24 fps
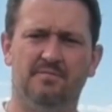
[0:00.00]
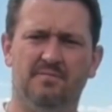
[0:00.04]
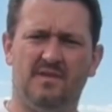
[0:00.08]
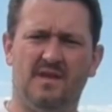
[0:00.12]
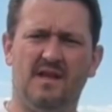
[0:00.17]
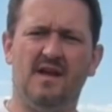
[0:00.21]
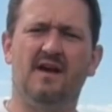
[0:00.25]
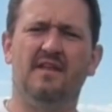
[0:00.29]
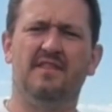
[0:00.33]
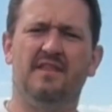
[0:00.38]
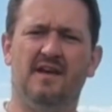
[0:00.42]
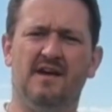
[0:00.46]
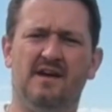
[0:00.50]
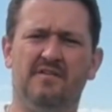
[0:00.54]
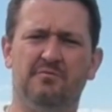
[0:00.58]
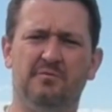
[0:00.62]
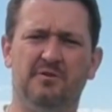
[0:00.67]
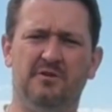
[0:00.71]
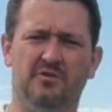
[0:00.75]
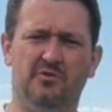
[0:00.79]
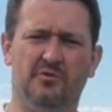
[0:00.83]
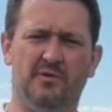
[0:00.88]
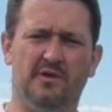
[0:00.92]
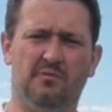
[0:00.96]
Yeah, they have
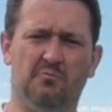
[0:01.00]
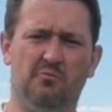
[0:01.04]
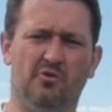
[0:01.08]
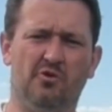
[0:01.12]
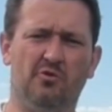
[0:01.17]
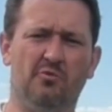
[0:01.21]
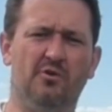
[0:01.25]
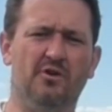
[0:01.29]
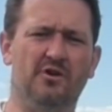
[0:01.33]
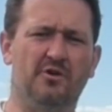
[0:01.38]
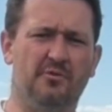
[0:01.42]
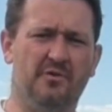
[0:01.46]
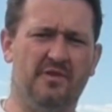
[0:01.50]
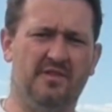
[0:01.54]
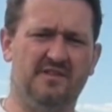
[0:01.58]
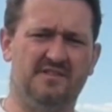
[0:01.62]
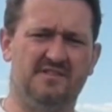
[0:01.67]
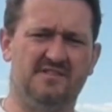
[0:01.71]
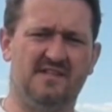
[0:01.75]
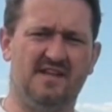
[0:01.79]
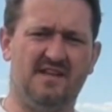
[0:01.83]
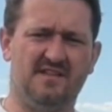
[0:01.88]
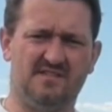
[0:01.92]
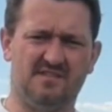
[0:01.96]
been doing more work with it
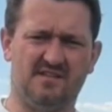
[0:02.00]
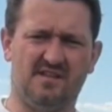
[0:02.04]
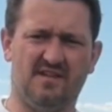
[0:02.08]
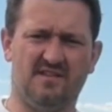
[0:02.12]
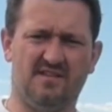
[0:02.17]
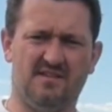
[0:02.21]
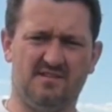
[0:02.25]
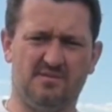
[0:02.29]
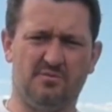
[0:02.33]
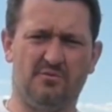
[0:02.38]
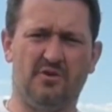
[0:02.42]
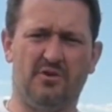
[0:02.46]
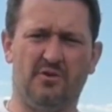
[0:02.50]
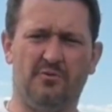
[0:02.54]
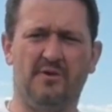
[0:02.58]
stateside. That's where